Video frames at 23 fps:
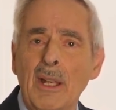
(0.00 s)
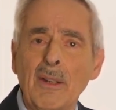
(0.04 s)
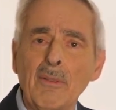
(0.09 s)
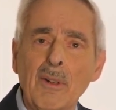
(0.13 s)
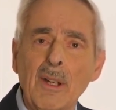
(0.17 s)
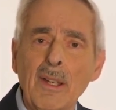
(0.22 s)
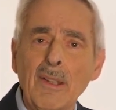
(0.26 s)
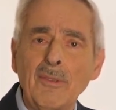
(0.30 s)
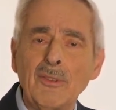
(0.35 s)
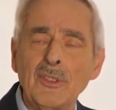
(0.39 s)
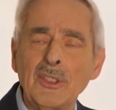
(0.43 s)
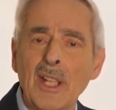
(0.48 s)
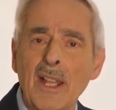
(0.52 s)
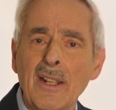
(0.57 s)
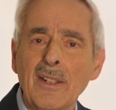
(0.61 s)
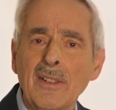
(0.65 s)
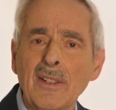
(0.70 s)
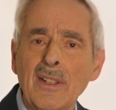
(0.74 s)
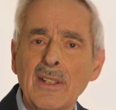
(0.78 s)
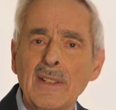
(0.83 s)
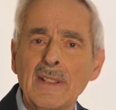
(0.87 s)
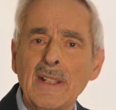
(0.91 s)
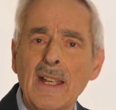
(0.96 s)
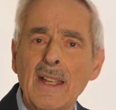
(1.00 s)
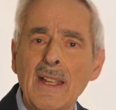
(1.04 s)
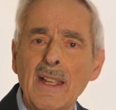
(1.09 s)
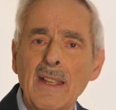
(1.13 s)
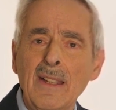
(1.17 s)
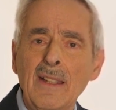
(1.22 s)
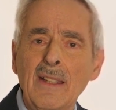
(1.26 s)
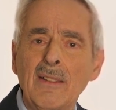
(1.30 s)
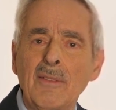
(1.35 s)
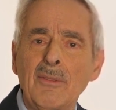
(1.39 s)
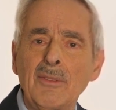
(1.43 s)
My wife Janet and
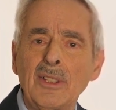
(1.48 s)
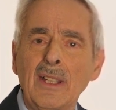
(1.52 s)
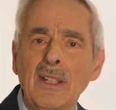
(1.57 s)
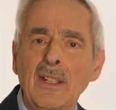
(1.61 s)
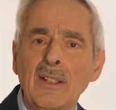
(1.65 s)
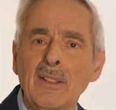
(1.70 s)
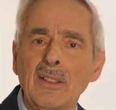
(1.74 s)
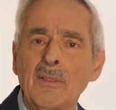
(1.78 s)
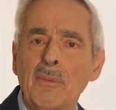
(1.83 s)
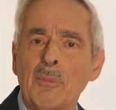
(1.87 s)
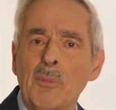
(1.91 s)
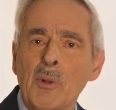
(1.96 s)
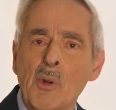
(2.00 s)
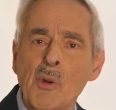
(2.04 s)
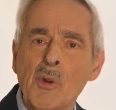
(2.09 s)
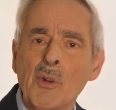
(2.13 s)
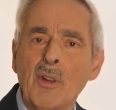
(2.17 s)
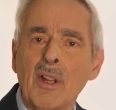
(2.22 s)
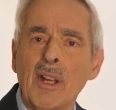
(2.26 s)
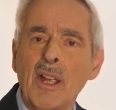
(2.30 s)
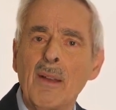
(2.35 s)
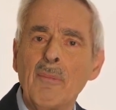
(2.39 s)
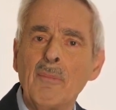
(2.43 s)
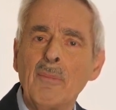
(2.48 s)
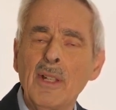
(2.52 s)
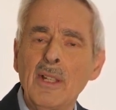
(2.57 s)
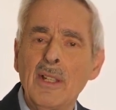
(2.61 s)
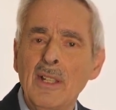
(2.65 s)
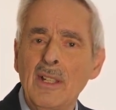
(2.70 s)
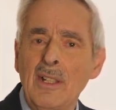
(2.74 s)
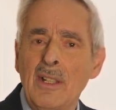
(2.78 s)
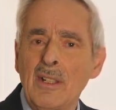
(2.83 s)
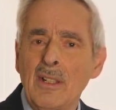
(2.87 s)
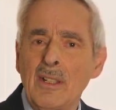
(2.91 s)
I have taken the
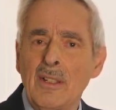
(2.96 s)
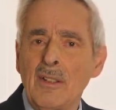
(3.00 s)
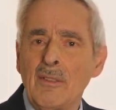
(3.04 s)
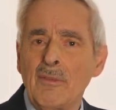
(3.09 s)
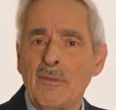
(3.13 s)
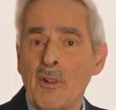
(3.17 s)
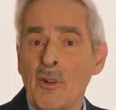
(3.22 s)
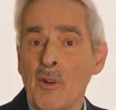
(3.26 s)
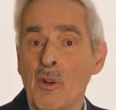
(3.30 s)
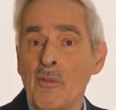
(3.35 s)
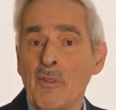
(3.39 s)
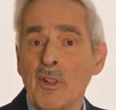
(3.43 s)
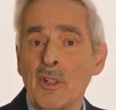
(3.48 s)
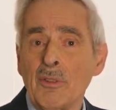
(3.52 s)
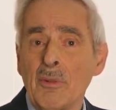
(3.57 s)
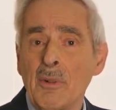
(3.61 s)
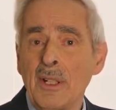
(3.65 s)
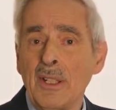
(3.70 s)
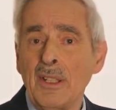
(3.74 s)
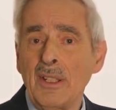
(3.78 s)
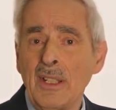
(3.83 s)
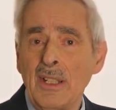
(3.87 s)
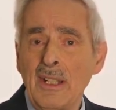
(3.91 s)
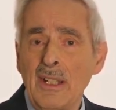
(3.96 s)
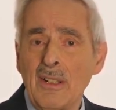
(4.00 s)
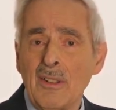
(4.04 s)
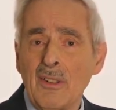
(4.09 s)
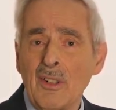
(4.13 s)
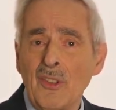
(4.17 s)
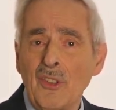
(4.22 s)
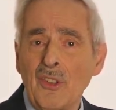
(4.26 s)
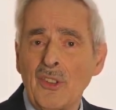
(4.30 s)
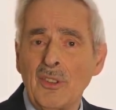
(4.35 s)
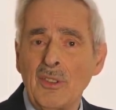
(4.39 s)
program for over 20
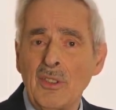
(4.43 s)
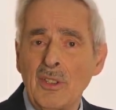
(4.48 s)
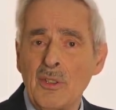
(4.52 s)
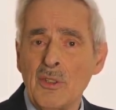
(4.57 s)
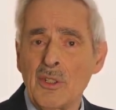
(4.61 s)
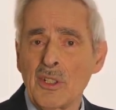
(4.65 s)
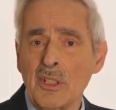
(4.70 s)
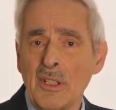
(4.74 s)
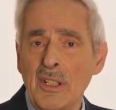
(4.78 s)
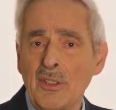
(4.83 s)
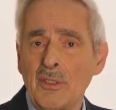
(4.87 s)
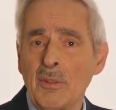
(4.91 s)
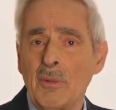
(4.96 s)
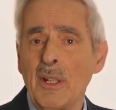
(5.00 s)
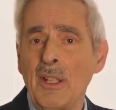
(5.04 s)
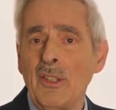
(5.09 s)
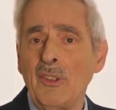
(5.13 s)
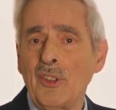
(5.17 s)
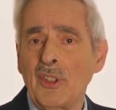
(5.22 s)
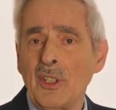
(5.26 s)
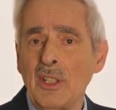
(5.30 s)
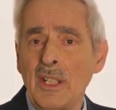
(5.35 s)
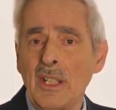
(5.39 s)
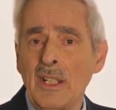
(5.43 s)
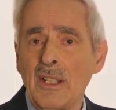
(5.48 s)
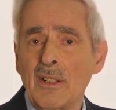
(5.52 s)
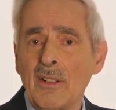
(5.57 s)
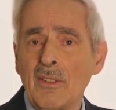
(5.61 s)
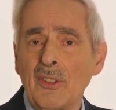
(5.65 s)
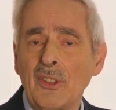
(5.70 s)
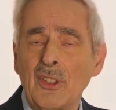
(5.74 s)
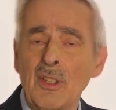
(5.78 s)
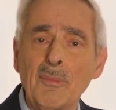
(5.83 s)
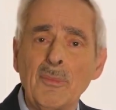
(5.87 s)
years, usually twice a
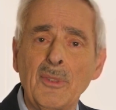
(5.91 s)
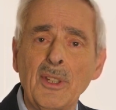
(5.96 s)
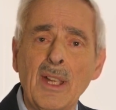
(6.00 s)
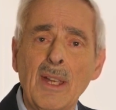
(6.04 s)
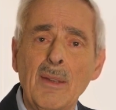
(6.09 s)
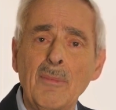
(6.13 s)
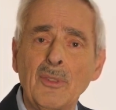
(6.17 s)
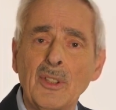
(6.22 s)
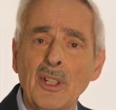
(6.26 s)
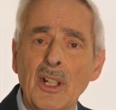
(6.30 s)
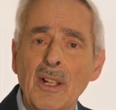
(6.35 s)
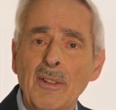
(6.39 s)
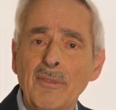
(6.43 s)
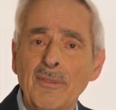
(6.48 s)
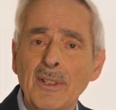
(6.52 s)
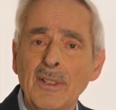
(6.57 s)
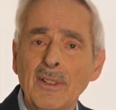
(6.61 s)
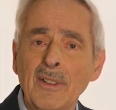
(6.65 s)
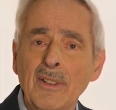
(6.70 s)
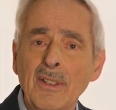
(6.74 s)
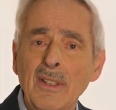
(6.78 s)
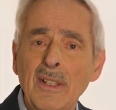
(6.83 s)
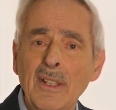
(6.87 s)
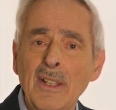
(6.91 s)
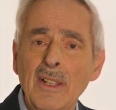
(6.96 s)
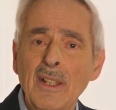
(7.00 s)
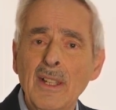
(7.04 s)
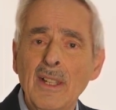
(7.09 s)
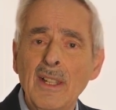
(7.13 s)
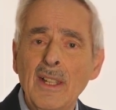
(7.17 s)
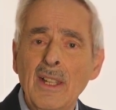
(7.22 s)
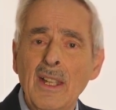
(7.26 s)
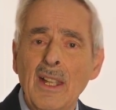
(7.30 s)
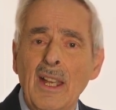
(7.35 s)
year, sometimes oftener,
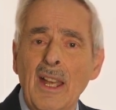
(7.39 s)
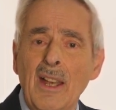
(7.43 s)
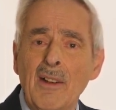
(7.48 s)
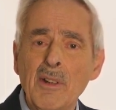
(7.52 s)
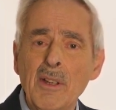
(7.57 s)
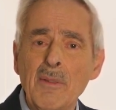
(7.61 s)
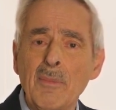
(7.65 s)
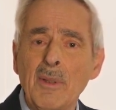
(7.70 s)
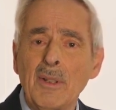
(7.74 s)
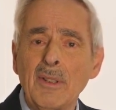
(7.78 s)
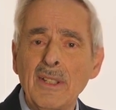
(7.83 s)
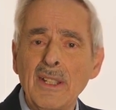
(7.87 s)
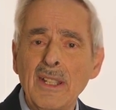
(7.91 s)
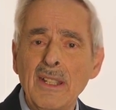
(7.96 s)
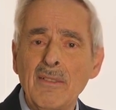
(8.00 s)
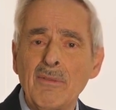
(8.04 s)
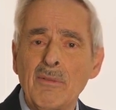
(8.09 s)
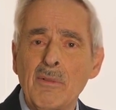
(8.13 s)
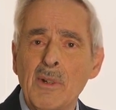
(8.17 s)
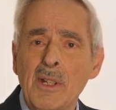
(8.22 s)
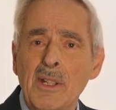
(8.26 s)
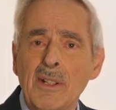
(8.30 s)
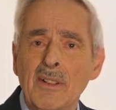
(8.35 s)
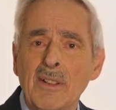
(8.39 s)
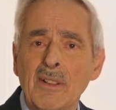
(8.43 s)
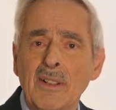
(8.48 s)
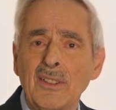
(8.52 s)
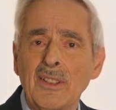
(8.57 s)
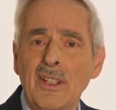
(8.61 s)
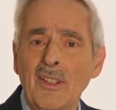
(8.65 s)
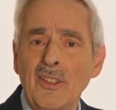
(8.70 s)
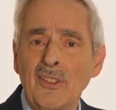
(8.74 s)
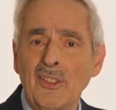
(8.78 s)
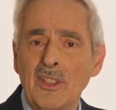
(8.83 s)
and we believe we
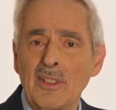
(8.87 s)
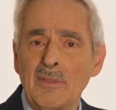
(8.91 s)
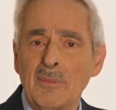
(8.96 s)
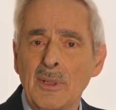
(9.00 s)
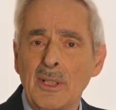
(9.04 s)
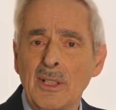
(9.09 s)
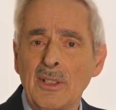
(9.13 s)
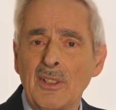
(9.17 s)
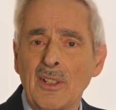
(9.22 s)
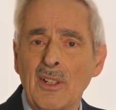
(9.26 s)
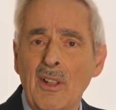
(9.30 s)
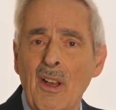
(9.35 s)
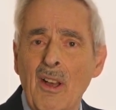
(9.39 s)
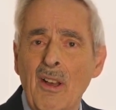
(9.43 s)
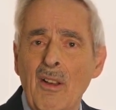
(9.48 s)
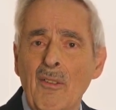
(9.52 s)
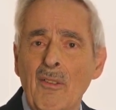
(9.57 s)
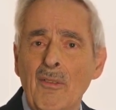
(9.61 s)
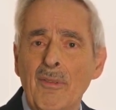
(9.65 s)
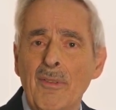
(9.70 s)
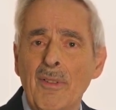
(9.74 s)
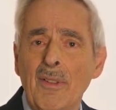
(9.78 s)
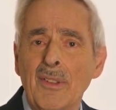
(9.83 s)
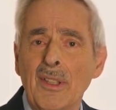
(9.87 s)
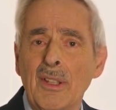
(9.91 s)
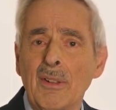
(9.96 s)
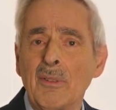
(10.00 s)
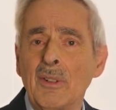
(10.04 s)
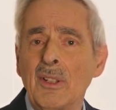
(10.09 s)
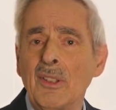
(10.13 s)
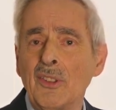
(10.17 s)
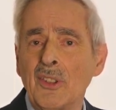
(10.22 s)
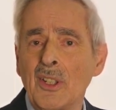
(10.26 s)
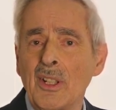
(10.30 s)
are a testament of
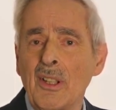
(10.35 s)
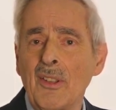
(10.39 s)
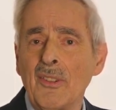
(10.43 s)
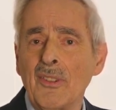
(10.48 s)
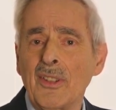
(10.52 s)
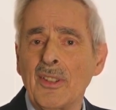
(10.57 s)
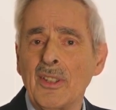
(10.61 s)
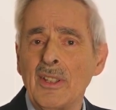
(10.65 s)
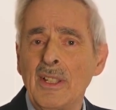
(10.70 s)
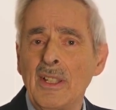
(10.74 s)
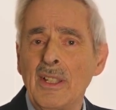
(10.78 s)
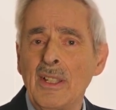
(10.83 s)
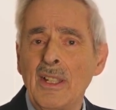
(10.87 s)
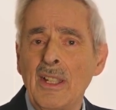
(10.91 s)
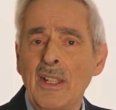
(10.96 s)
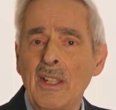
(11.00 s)
the results.